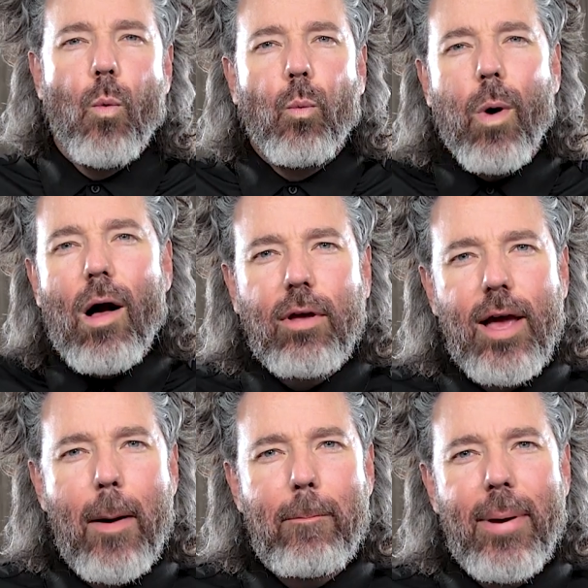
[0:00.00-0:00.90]

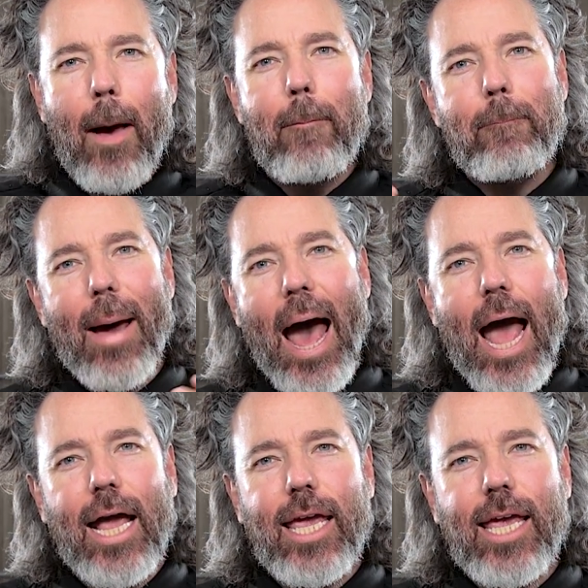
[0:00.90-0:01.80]
Welcome
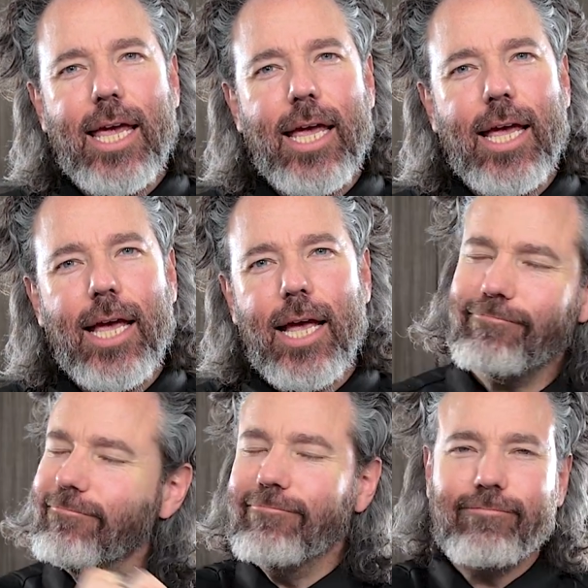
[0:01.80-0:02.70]
back.
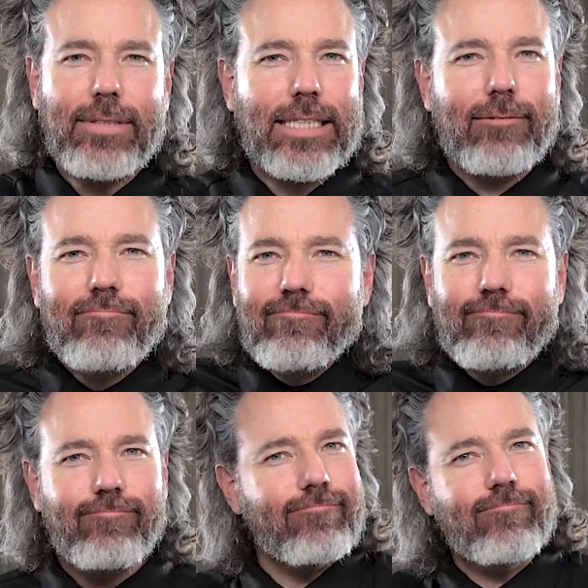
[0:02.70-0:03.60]

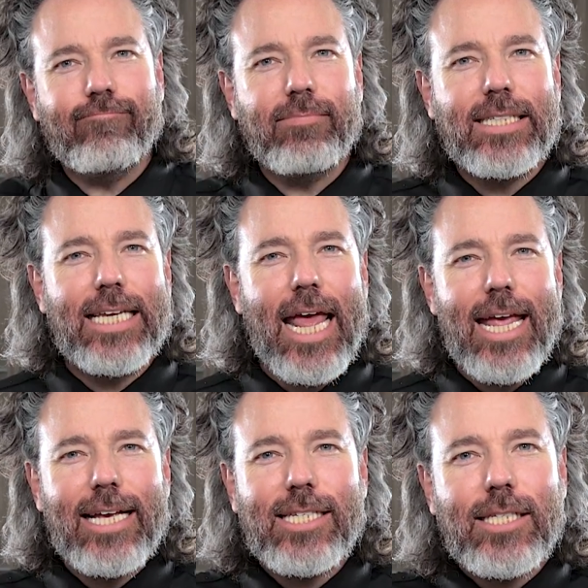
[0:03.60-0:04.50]

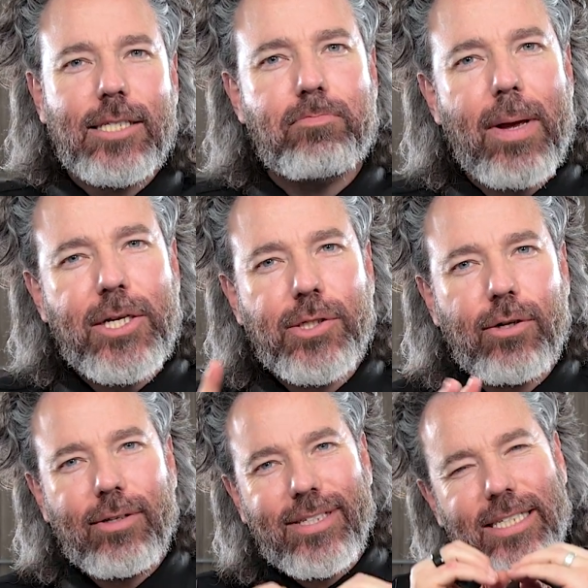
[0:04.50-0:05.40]
Today is
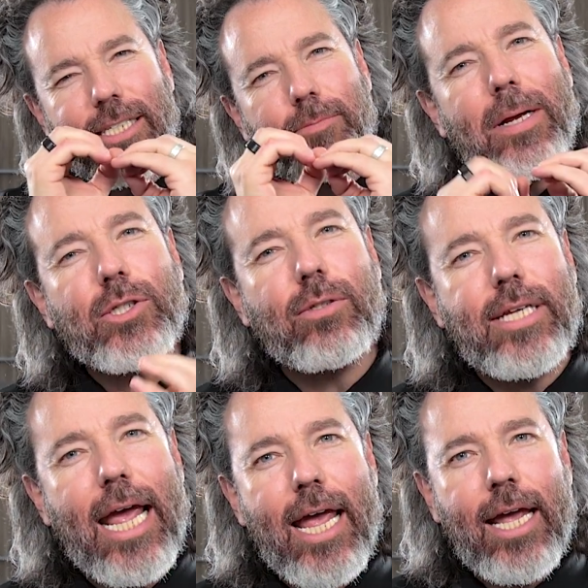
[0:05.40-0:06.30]
special. It's a special
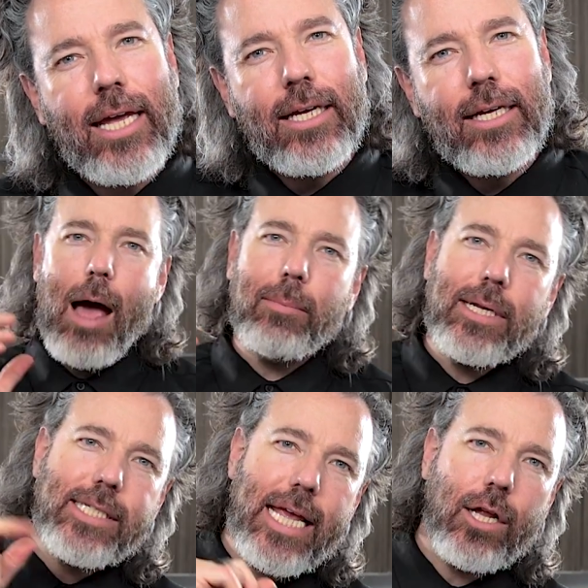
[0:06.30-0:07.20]
day. I'm
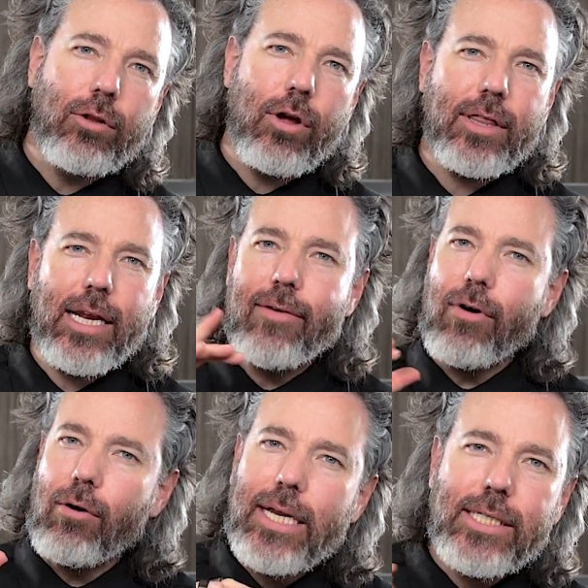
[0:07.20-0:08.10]
gonna take a look that
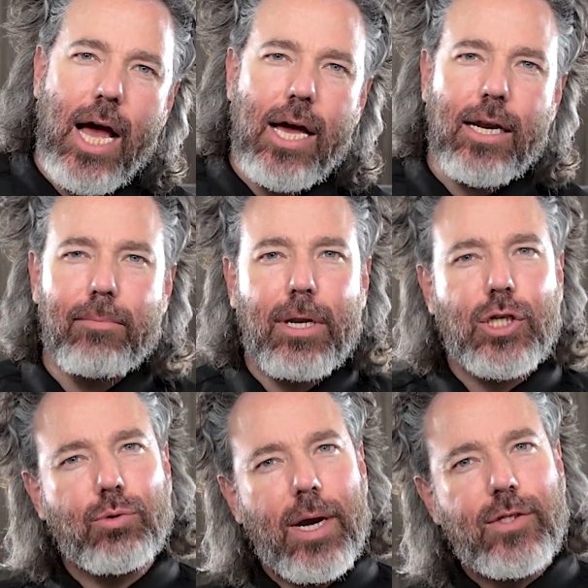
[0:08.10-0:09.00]
I've already done. I'm gonna
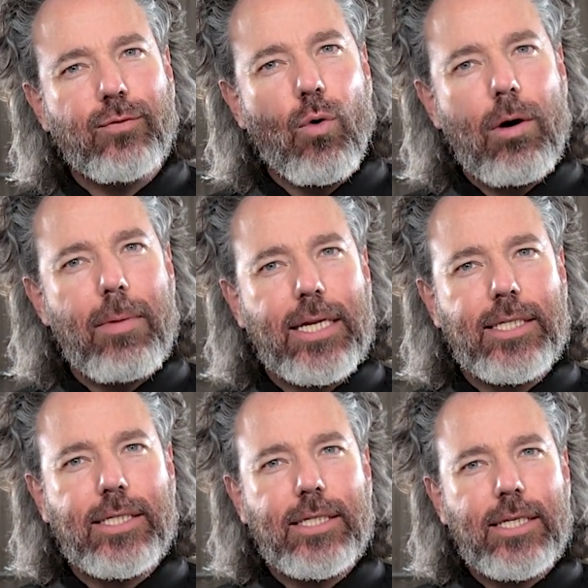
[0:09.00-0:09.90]
transform
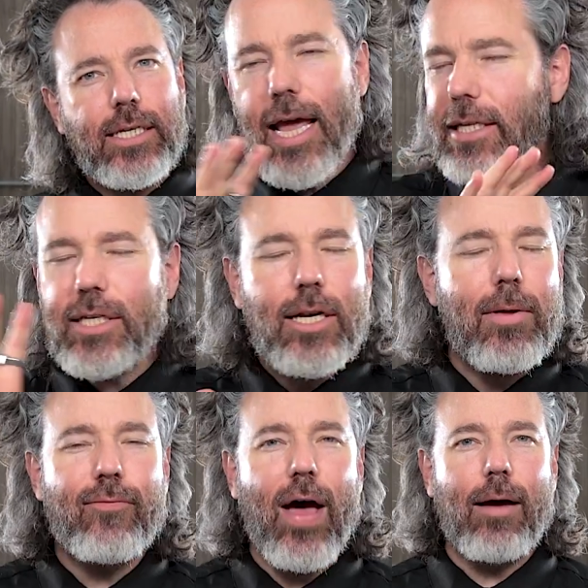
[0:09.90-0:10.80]
it. It's gonna
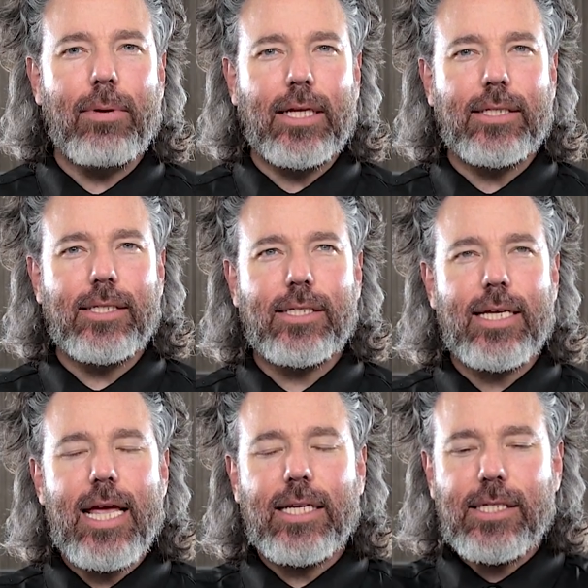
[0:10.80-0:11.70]
be
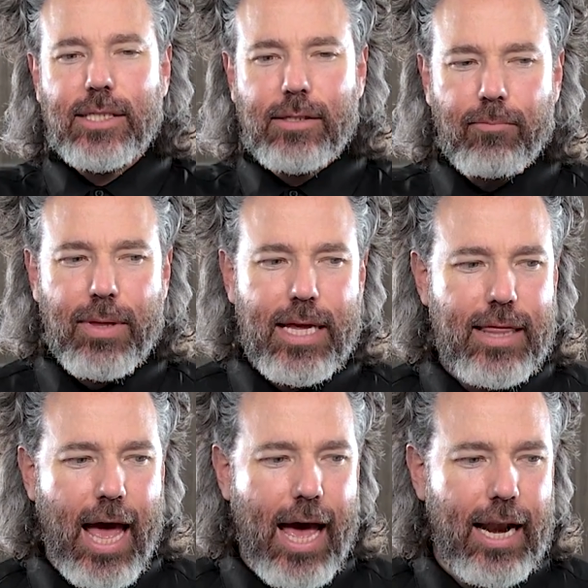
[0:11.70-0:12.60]
fabulous. It's
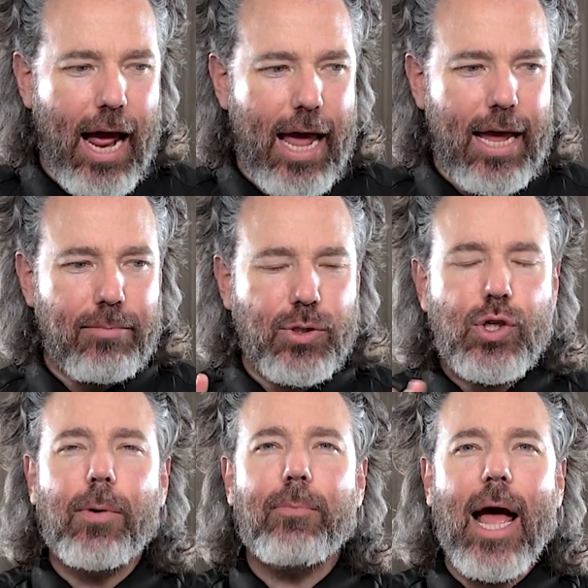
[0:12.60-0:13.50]
something that I am
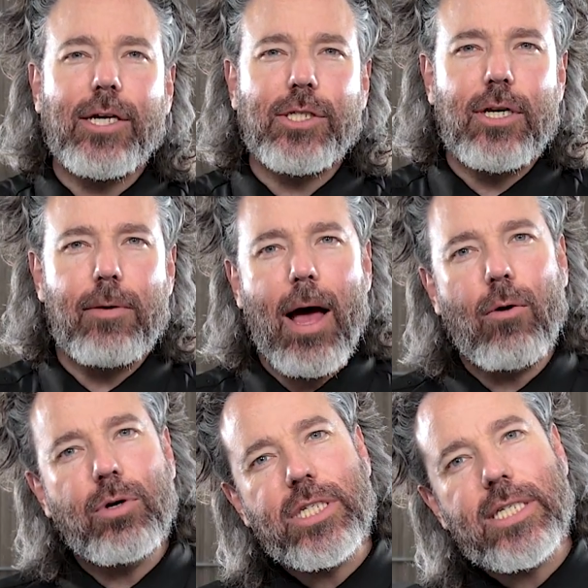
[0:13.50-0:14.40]
super passionate
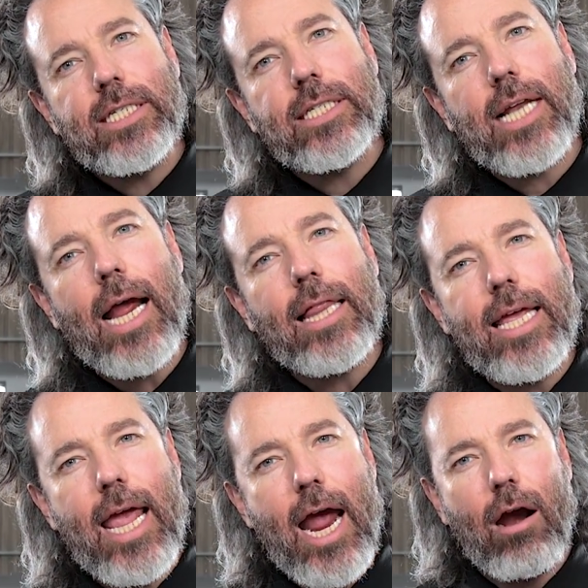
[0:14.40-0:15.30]
about, which is
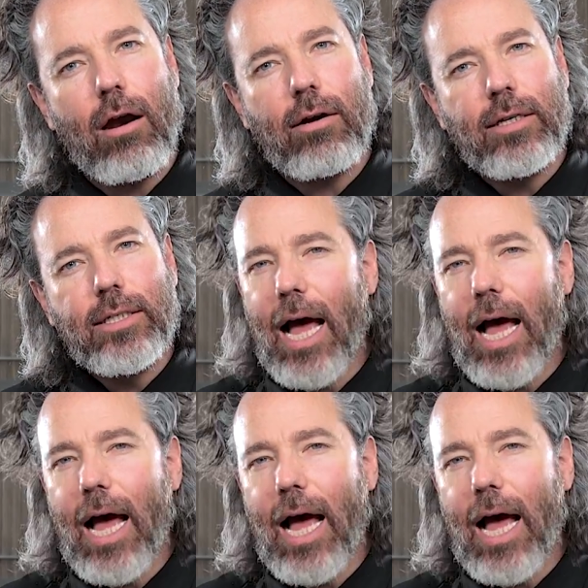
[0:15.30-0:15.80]
styling hair.